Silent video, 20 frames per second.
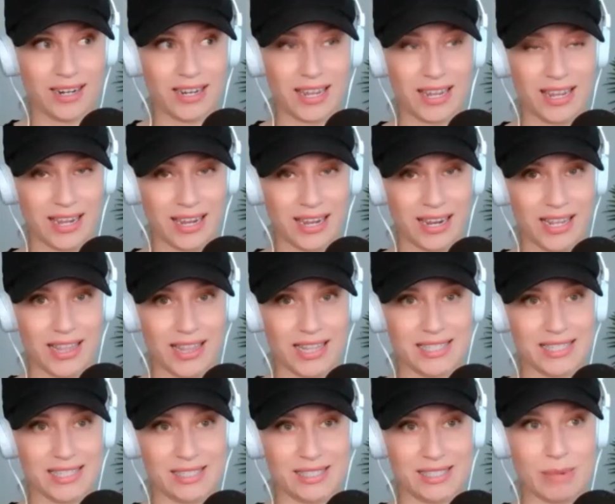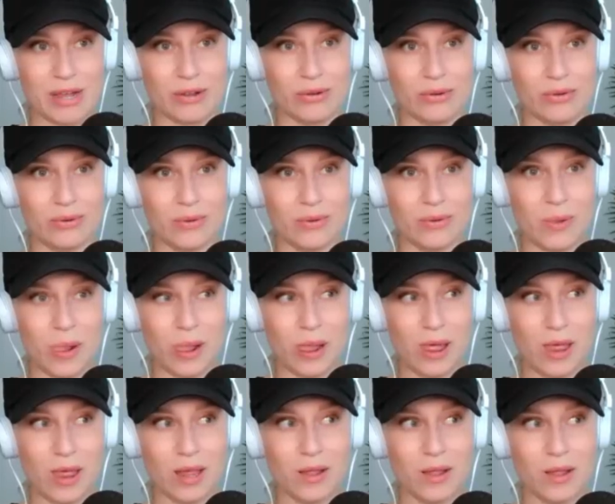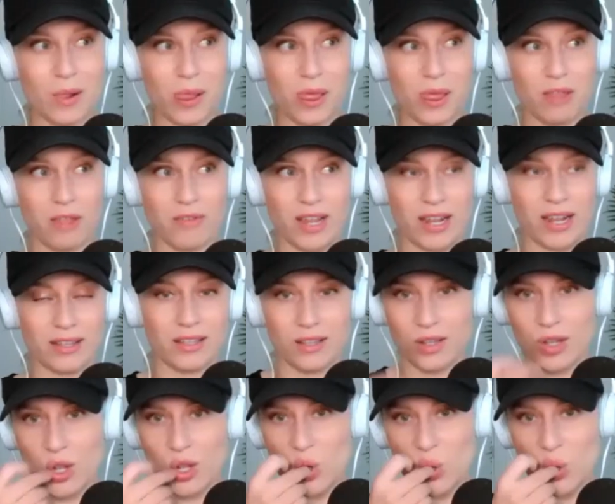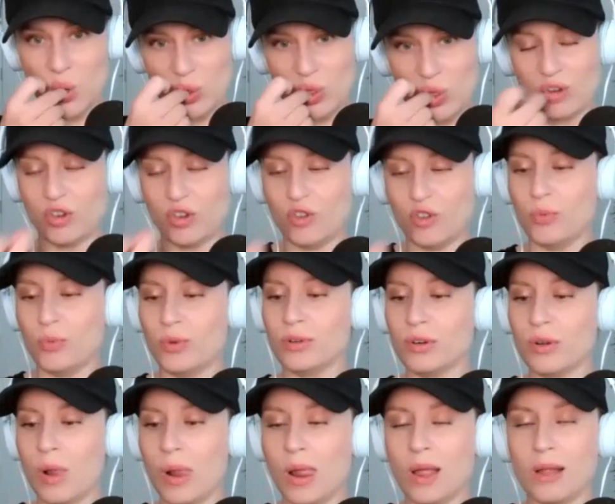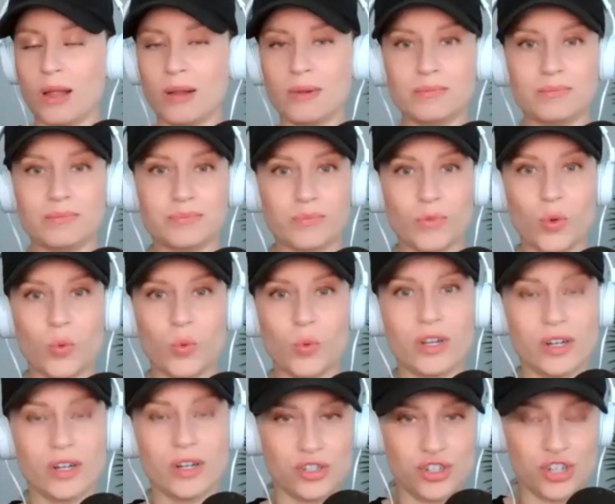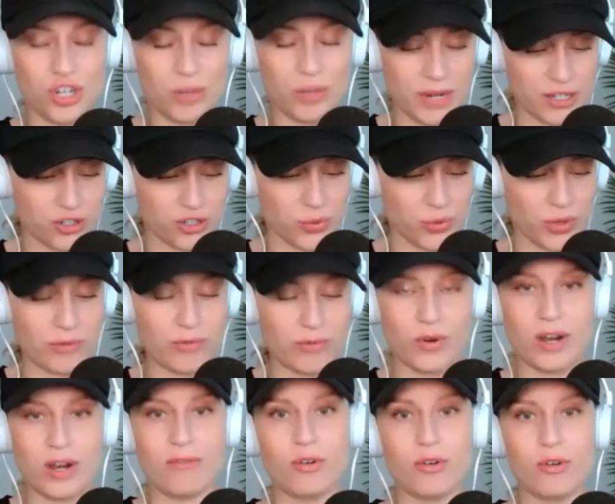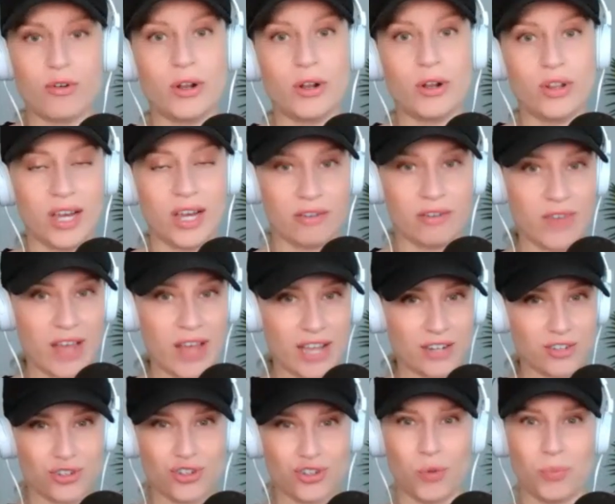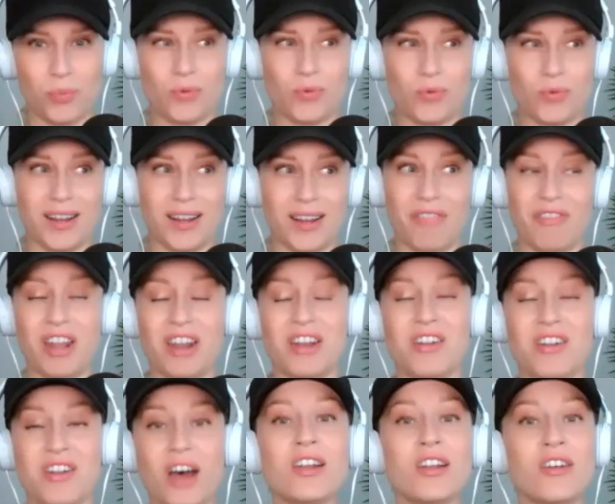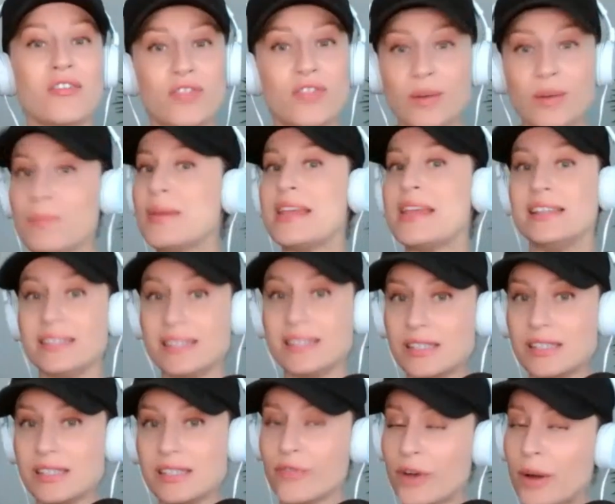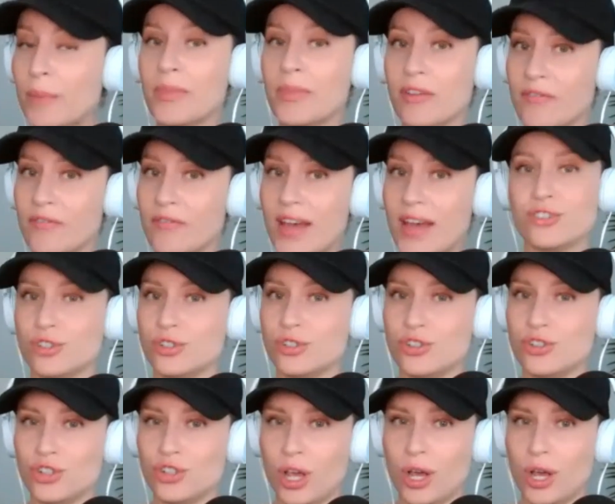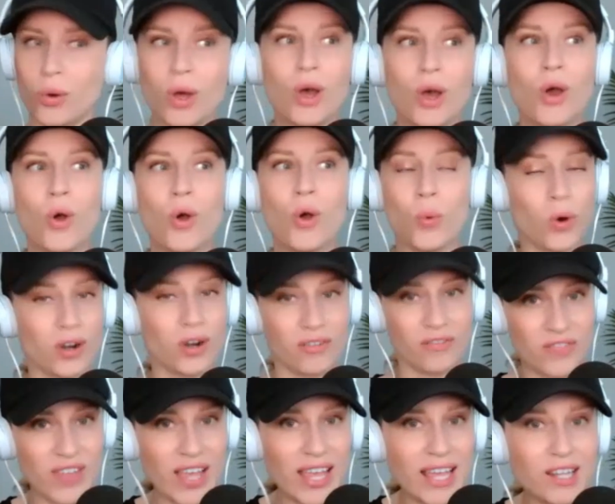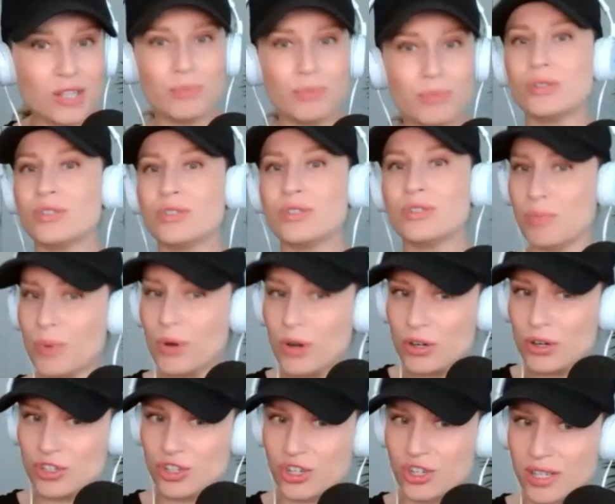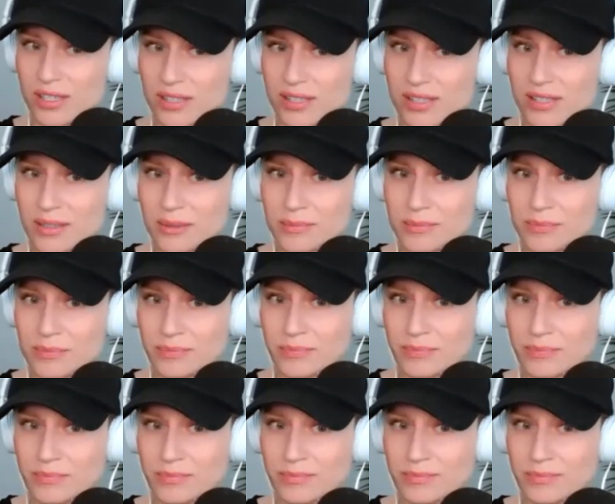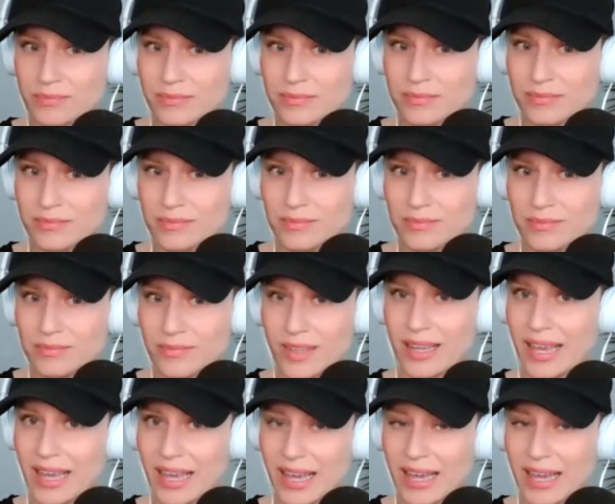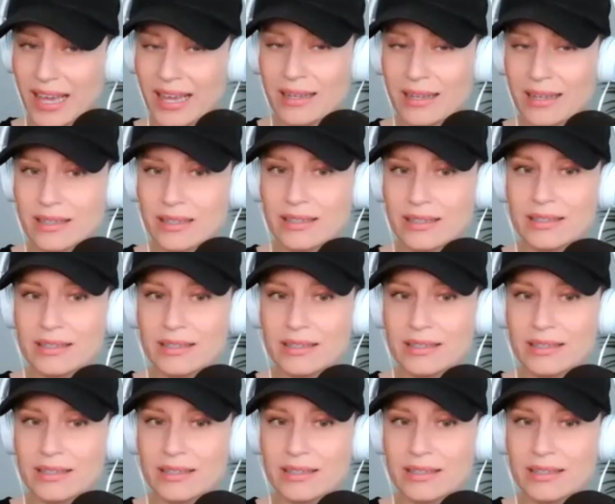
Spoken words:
Okay, this is about the fact that you said you've been working on She by Sheree forever, barely got a fashion show up and running, and then none of the pieces from the fashion show were available to purchase. Okay?